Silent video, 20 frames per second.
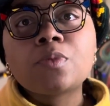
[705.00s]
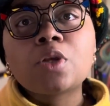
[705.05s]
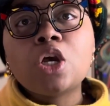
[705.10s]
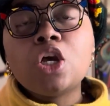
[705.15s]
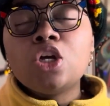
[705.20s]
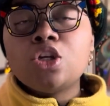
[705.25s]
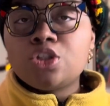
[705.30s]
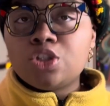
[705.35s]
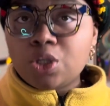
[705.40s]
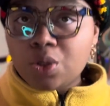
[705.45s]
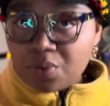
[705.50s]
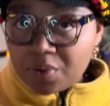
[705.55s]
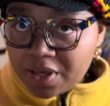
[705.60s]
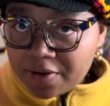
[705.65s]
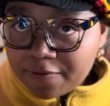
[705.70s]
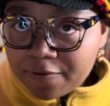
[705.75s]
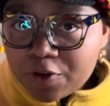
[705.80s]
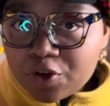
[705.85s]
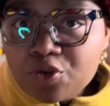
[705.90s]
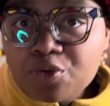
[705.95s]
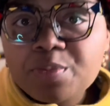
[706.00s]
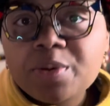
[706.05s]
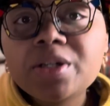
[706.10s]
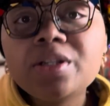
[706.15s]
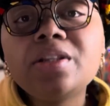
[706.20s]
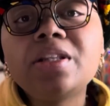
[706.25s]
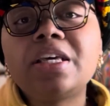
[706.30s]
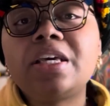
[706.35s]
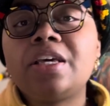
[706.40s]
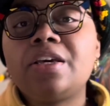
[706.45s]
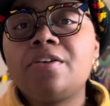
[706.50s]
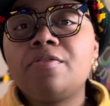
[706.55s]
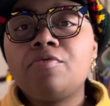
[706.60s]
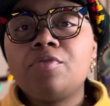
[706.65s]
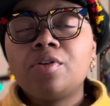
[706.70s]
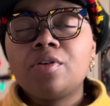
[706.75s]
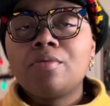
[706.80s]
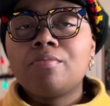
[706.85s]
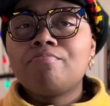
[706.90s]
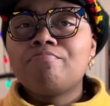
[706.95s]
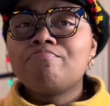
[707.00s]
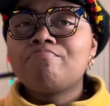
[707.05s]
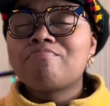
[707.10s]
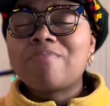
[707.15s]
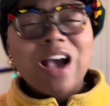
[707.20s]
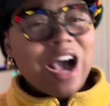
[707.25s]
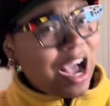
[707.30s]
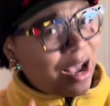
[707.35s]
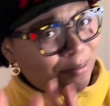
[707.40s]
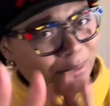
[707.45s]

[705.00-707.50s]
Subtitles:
So if you believed I'm